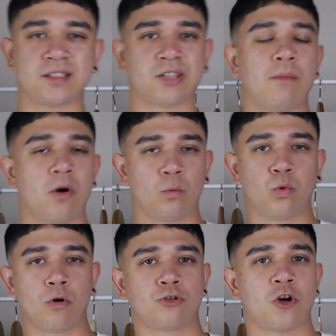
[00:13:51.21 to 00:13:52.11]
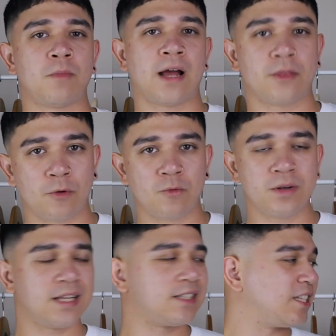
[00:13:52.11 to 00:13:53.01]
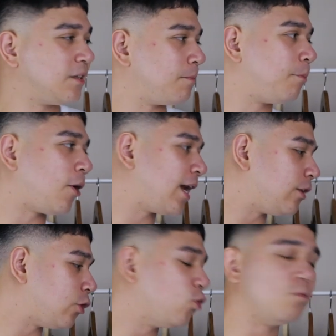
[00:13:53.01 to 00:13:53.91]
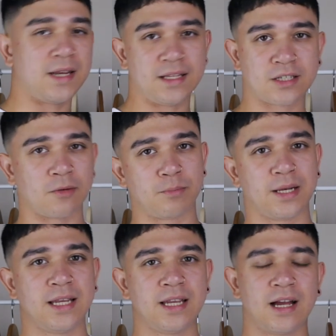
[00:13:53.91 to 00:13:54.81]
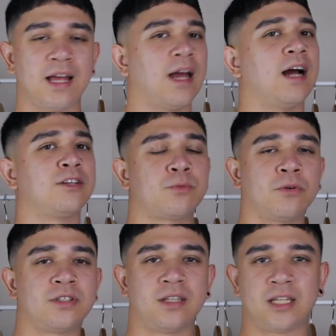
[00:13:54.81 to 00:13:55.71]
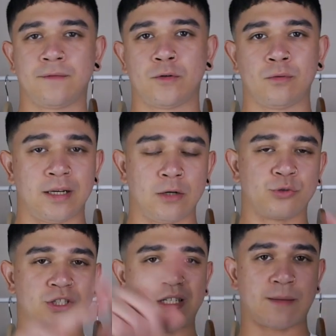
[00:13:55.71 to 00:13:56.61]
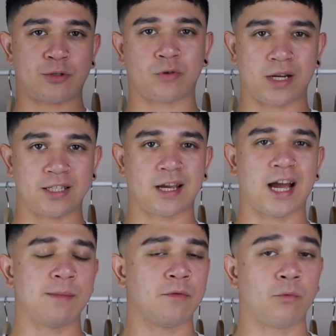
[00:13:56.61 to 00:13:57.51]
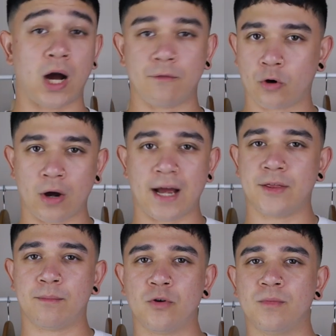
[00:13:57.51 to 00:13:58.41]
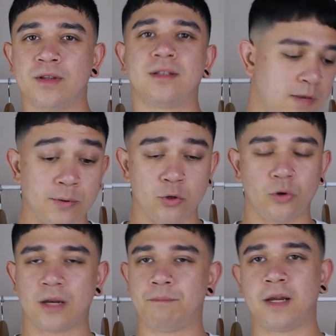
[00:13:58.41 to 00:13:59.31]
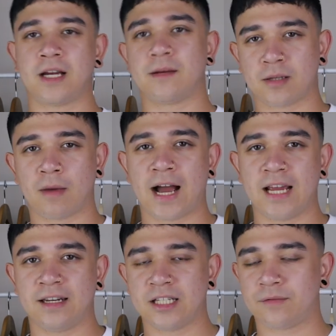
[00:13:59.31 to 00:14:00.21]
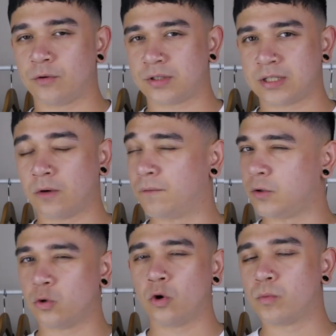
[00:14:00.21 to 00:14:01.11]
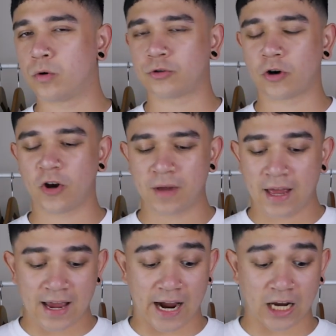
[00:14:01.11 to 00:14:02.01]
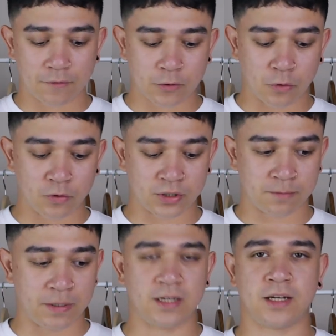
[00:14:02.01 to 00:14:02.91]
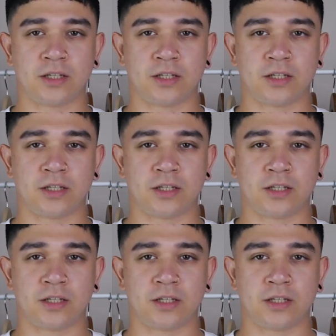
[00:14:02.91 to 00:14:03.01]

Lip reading: summer wardrobe at the moment. It is by no means complete. I just wanted to give you a little snapshot in time of what I've got at the moment. Maybe you can pick up some ideas for yourself for your wardrobe. And of course, it's been an